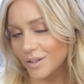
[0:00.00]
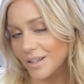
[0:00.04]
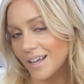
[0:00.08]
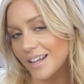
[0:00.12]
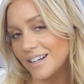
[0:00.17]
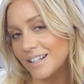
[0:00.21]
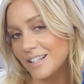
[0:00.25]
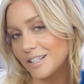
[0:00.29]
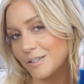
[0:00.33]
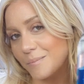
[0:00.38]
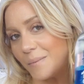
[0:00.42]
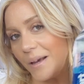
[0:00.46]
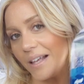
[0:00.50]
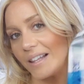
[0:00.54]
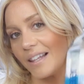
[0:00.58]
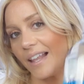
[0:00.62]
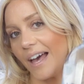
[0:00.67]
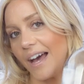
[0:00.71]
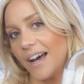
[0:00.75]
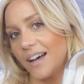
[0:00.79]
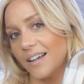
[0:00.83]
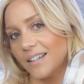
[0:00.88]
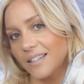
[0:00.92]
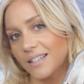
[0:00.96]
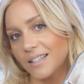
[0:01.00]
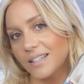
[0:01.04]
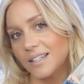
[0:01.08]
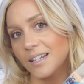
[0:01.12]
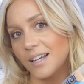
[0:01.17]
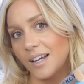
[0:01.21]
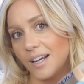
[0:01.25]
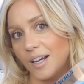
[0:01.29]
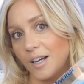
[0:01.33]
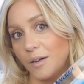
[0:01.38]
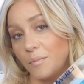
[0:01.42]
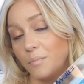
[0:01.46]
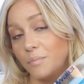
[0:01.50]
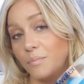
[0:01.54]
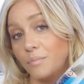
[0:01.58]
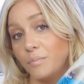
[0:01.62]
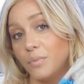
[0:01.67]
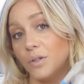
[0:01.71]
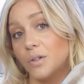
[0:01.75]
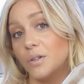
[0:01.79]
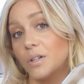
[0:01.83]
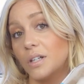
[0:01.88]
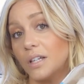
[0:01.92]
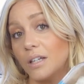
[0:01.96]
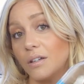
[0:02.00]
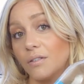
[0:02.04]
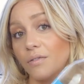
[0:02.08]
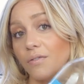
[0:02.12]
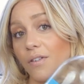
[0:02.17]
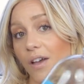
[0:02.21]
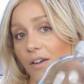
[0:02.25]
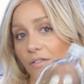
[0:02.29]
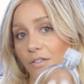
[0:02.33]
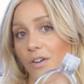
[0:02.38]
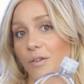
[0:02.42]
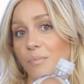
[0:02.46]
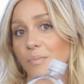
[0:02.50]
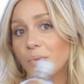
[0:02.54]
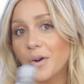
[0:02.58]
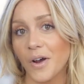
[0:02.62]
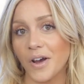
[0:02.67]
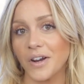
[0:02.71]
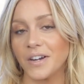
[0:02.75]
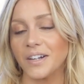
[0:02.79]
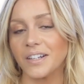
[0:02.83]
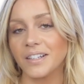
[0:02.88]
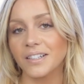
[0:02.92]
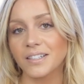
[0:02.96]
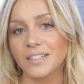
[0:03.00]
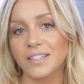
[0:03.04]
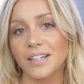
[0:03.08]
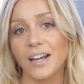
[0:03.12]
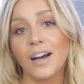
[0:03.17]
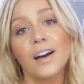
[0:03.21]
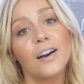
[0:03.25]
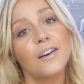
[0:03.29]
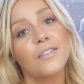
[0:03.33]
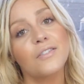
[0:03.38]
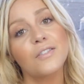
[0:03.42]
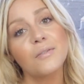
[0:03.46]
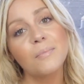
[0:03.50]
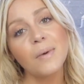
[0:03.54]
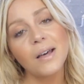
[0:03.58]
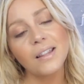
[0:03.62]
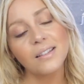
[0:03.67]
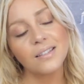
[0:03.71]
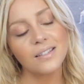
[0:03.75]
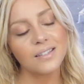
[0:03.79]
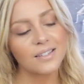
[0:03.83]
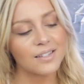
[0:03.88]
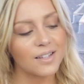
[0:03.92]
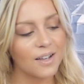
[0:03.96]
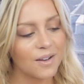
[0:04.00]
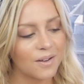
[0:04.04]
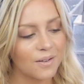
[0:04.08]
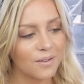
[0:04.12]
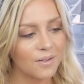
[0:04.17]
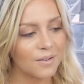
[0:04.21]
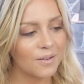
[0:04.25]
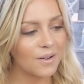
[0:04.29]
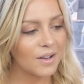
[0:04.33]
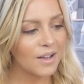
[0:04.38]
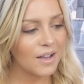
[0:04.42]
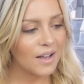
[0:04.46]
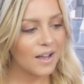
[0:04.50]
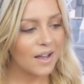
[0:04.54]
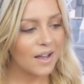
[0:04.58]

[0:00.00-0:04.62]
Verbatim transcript: that is my last beauty favorite product of the month. So